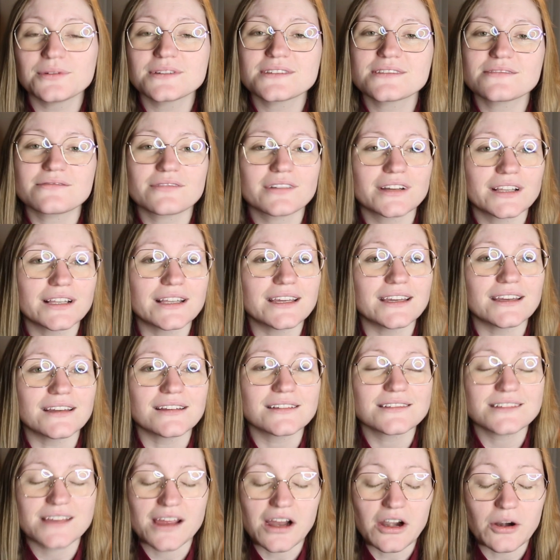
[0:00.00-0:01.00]
was
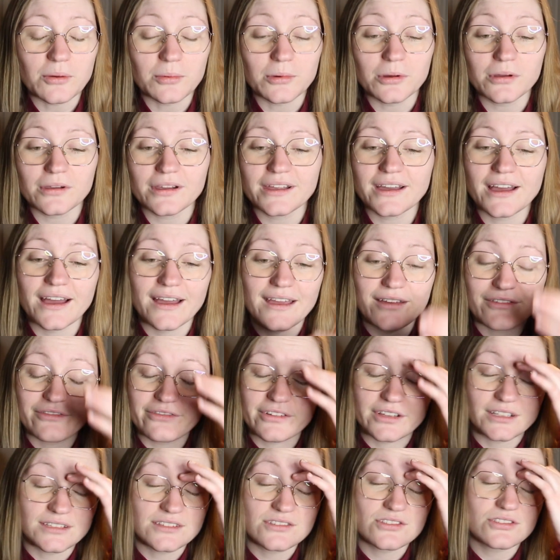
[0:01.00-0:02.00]
really terrible. I
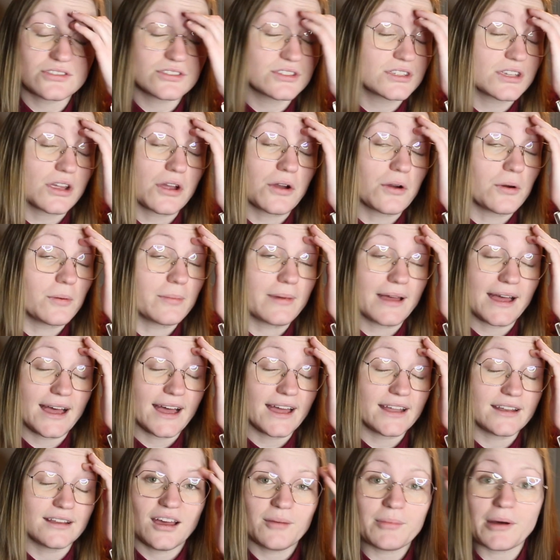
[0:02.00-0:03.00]
felt so
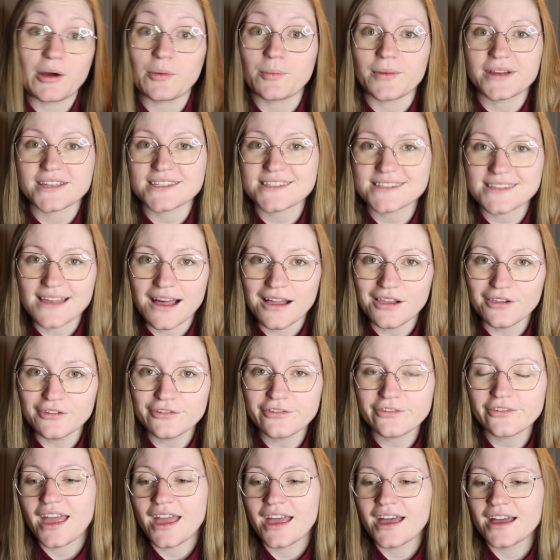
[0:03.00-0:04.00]
bad about
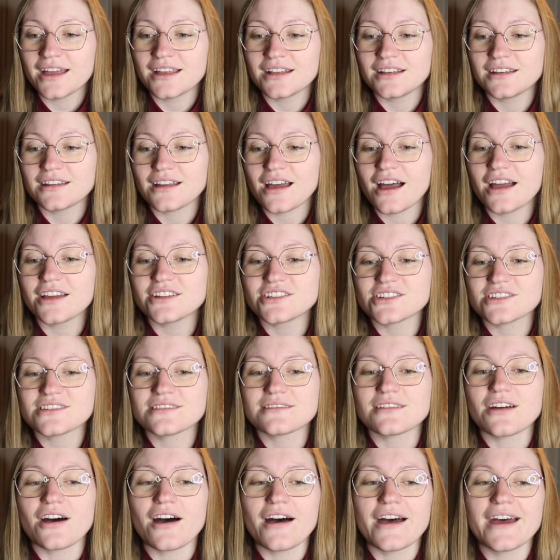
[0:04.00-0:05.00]
myself. And I
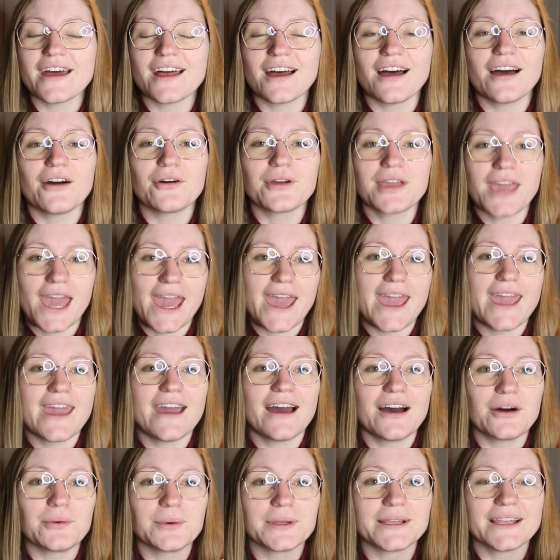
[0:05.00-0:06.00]
just thought,
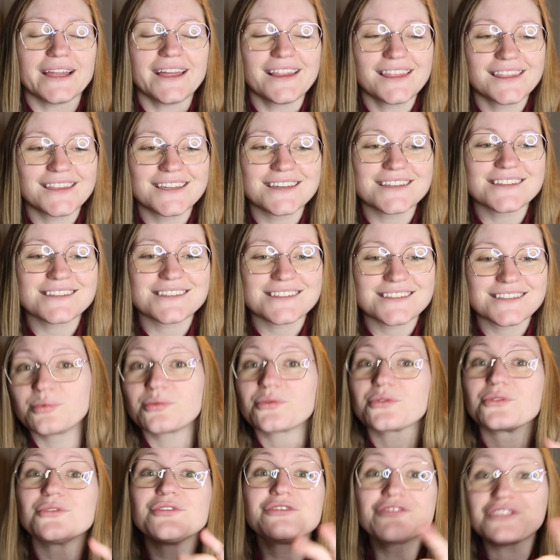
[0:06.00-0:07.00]
okay, I will let this
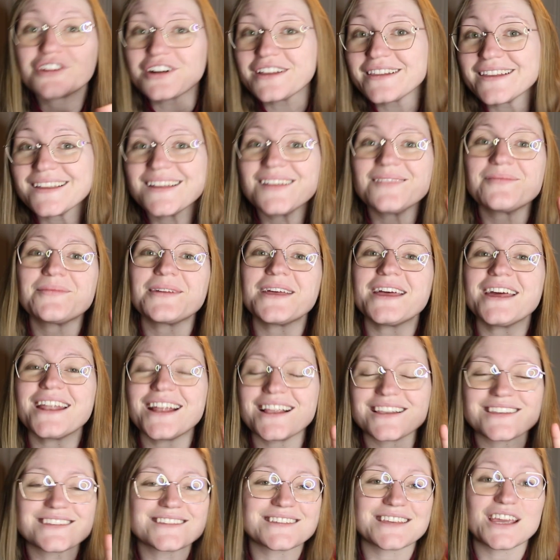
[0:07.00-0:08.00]
brew for a little bit.
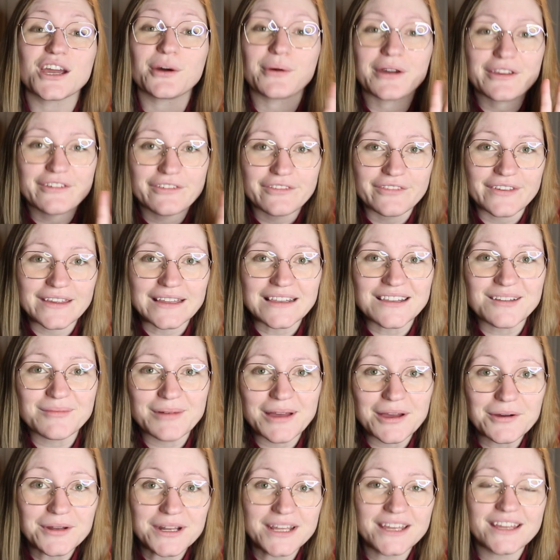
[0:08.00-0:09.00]
I'll see how I feel
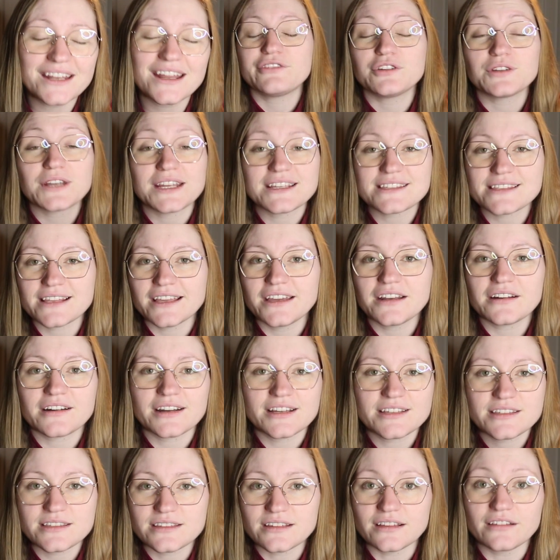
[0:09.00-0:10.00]
about it. A few days later,
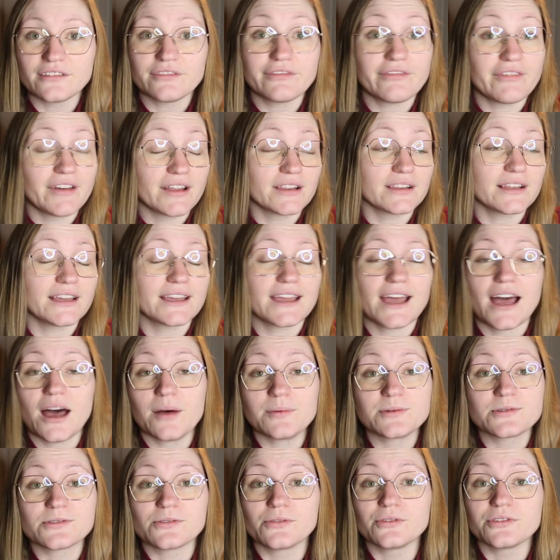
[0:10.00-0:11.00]
I still felt like
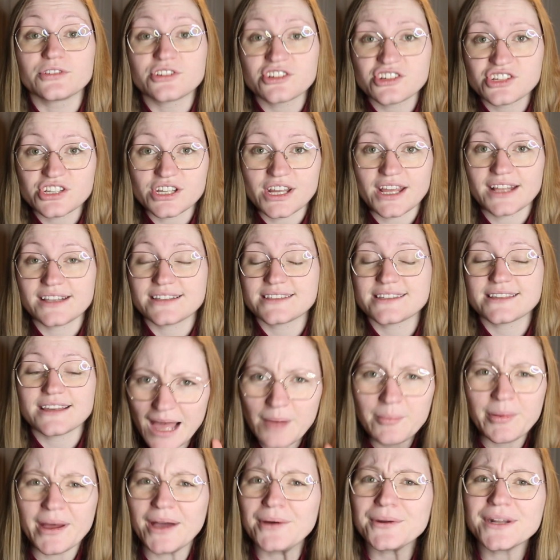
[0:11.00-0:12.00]
absolute shit
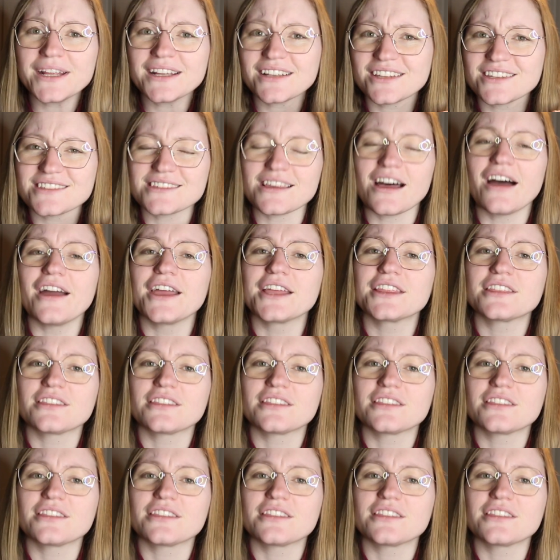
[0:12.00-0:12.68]
about it because I